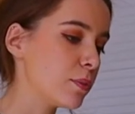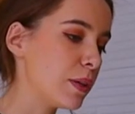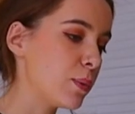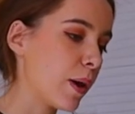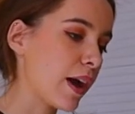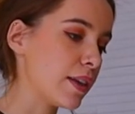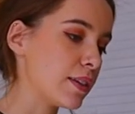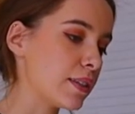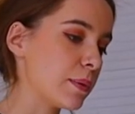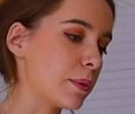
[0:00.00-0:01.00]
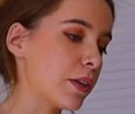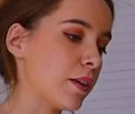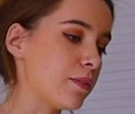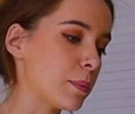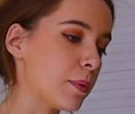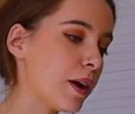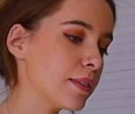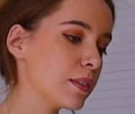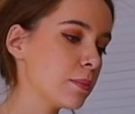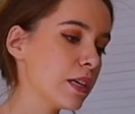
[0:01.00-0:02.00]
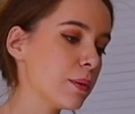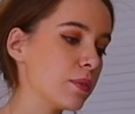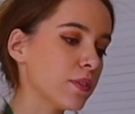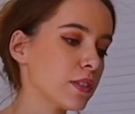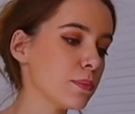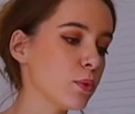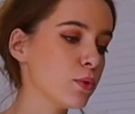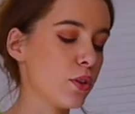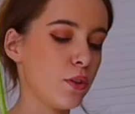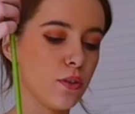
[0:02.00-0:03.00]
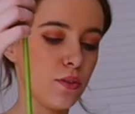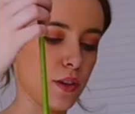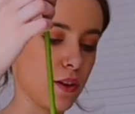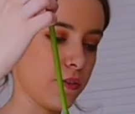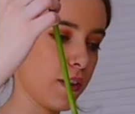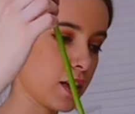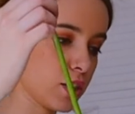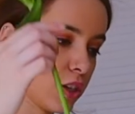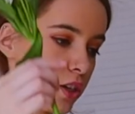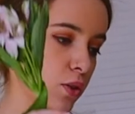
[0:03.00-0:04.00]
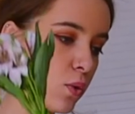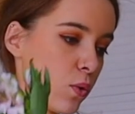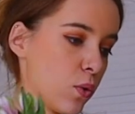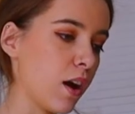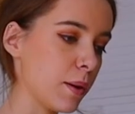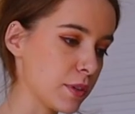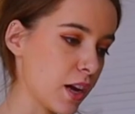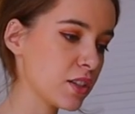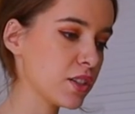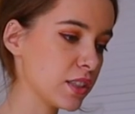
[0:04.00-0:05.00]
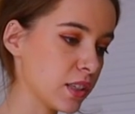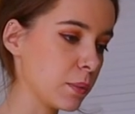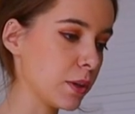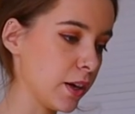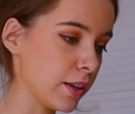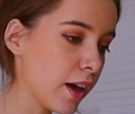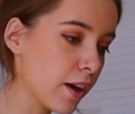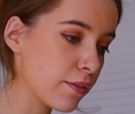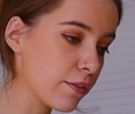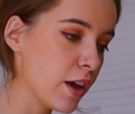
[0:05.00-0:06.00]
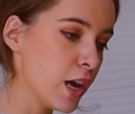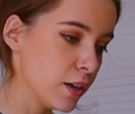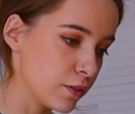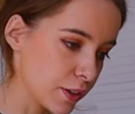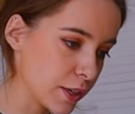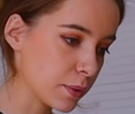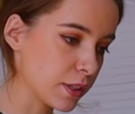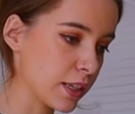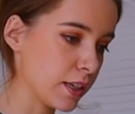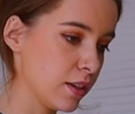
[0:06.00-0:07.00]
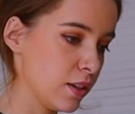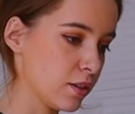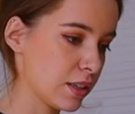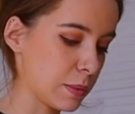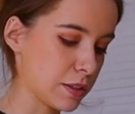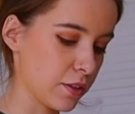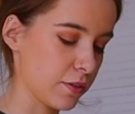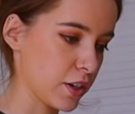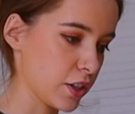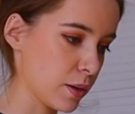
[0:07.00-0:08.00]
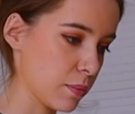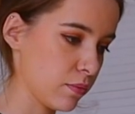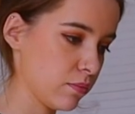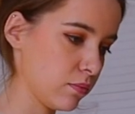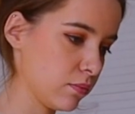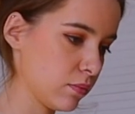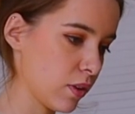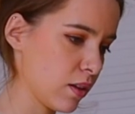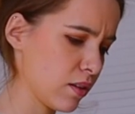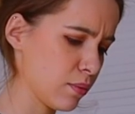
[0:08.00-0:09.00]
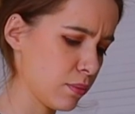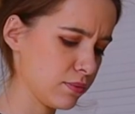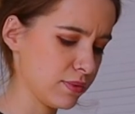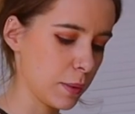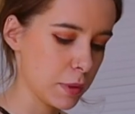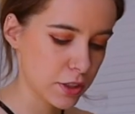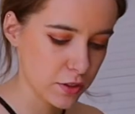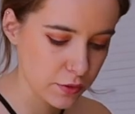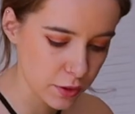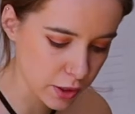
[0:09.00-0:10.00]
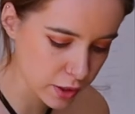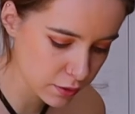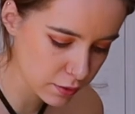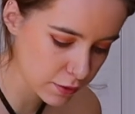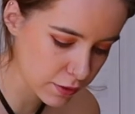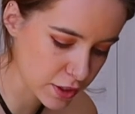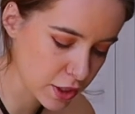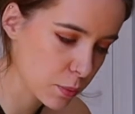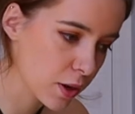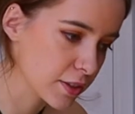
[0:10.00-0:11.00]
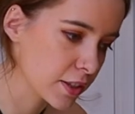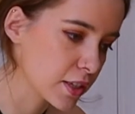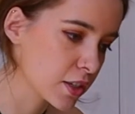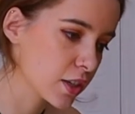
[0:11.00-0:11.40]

me when someone I love surprises me with a small token of their affection, or I'm touching someone I love frequently to express our friendship. I mean, I don't feel like friendship-wise I need to